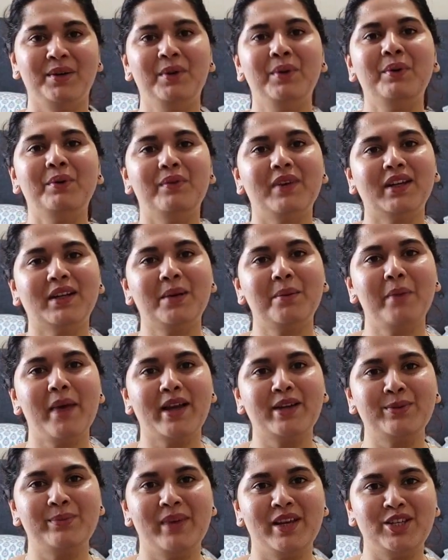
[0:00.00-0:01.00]
welcome
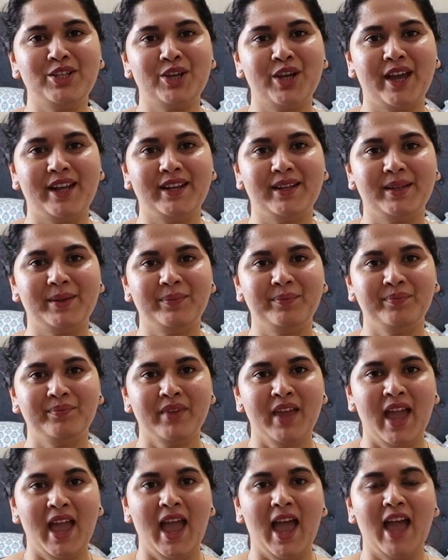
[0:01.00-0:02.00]
back to my channel.
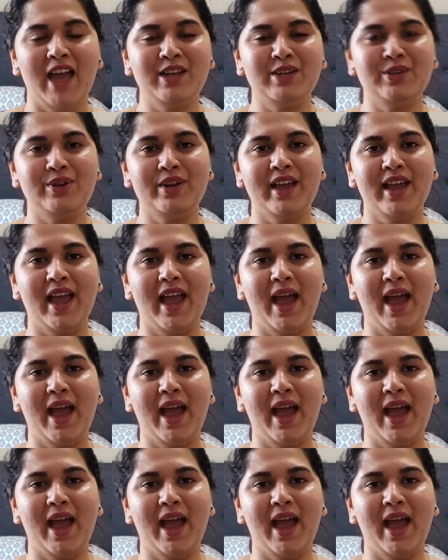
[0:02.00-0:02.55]
And today